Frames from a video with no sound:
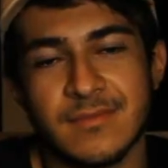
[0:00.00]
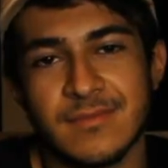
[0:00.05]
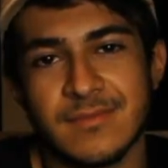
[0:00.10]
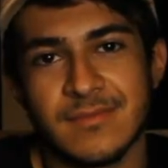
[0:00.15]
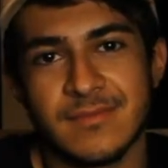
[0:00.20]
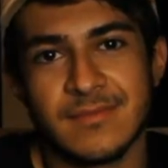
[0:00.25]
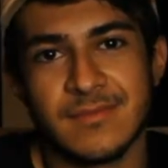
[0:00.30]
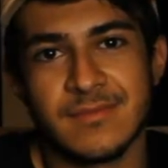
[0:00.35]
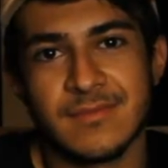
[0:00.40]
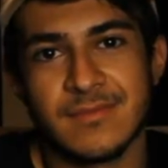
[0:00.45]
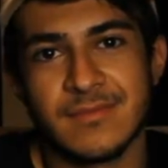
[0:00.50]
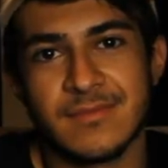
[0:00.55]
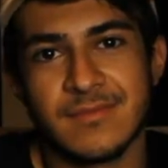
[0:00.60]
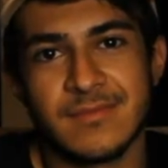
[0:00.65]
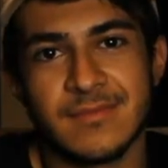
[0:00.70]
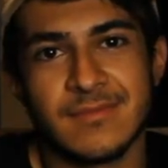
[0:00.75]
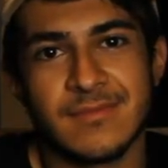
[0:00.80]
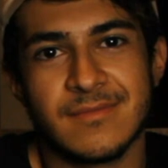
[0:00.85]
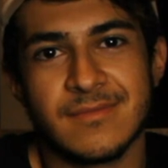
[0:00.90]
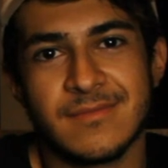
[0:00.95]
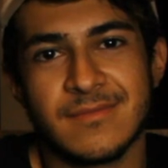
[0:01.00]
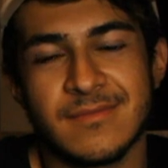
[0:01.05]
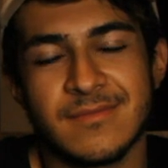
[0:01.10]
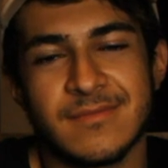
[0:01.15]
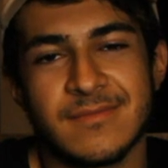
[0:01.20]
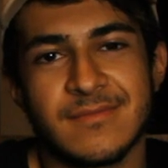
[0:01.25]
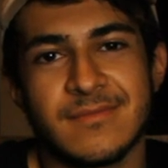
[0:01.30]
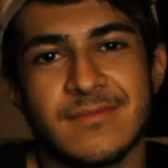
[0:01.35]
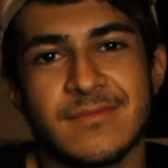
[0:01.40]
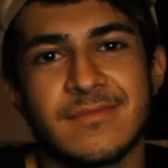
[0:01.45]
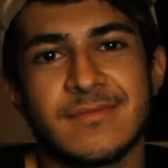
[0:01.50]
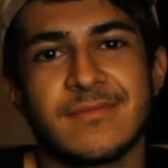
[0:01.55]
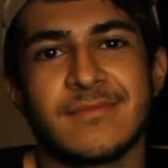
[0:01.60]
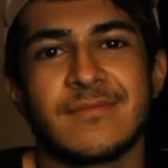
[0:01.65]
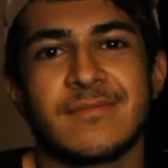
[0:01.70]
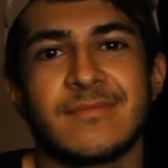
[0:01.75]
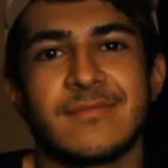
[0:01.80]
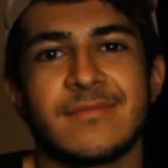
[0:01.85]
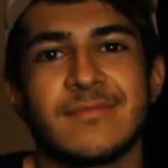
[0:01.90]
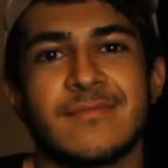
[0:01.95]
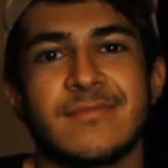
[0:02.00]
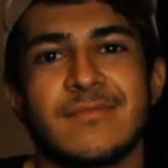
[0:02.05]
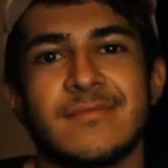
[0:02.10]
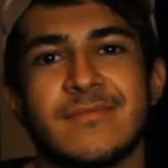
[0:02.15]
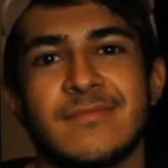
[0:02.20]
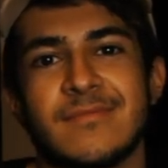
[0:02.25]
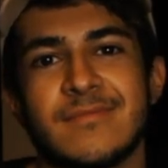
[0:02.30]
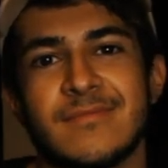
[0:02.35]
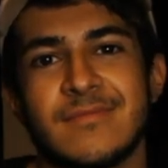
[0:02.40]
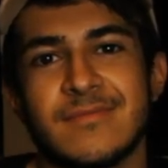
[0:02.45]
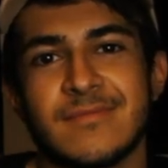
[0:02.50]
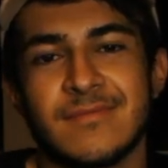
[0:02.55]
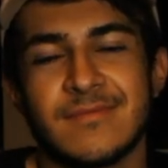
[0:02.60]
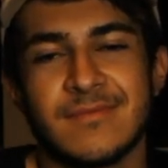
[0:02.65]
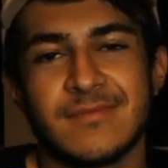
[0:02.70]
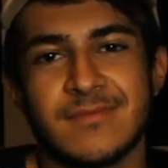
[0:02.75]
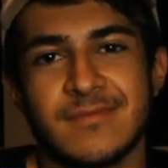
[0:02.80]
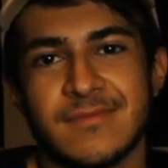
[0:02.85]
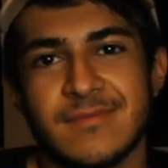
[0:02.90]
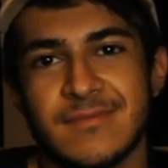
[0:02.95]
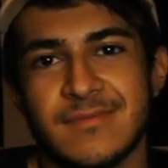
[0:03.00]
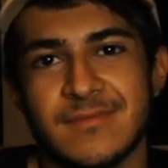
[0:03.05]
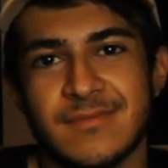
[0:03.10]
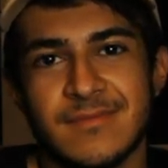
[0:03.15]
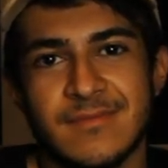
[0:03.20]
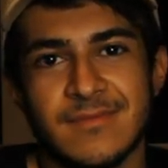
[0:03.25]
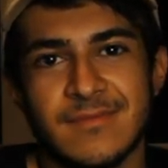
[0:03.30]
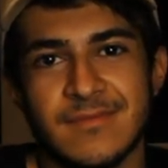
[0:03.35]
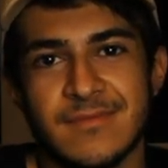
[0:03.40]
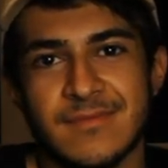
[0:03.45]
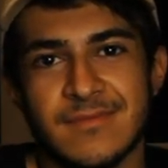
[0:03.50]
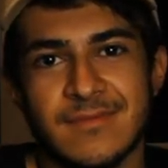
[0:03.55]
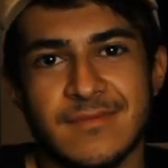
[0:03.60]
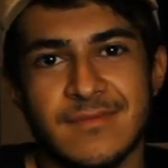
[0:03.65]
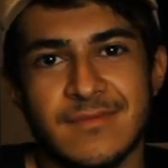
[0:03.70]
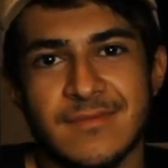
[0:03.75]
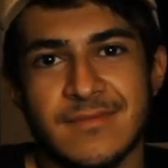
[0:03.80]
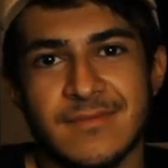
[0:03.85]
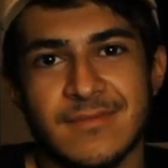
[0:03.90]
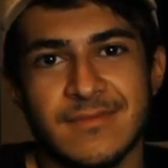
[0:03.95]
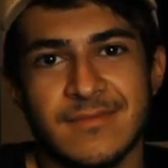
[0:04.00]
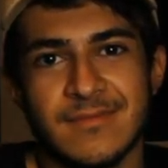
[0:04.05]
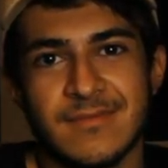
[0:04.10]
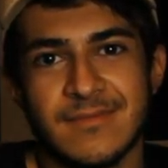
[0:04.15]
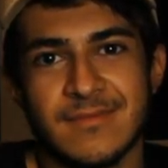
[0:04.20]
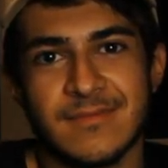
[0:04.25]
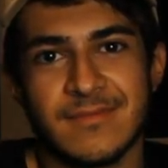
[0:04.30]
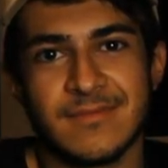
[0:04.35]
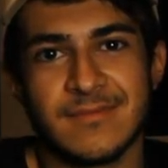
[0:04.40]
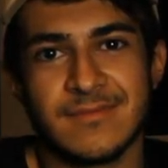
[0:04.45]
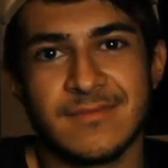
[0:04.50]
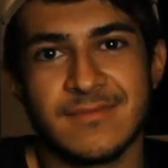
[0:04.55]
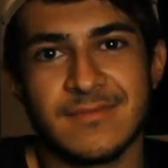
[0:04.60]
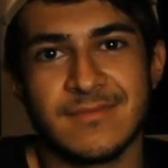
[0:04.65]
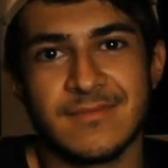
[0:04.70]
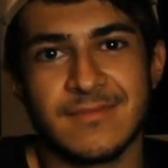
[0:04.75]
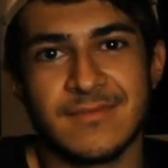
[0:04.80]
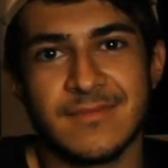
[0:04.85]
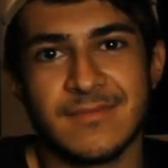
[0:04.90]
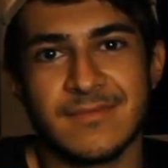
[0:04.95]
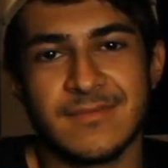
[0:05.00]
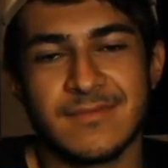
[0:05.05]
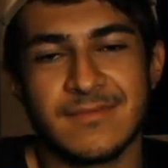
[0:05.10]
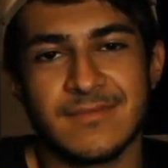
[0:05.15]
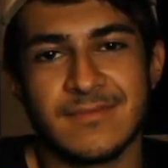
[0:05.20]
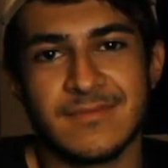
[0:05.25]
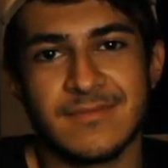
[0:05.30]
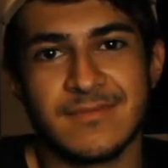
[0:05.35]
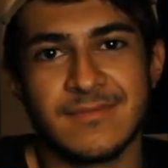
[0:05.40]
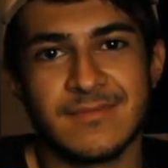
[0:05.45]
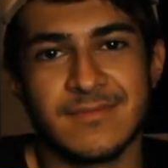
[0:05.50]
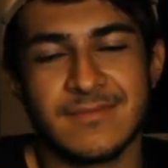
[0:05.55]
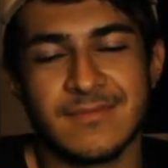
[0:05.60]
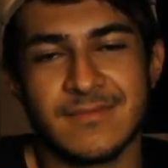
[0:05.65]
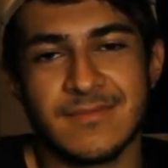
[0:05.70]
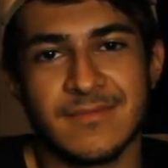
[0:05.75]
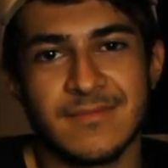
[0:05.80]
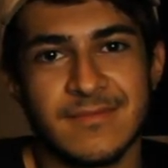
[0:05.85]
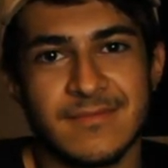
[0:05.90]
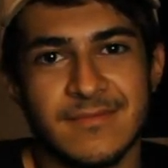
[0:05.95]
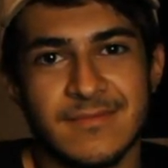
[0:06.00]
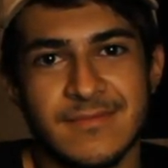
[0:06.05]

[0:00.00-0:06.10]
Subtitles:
[no speech]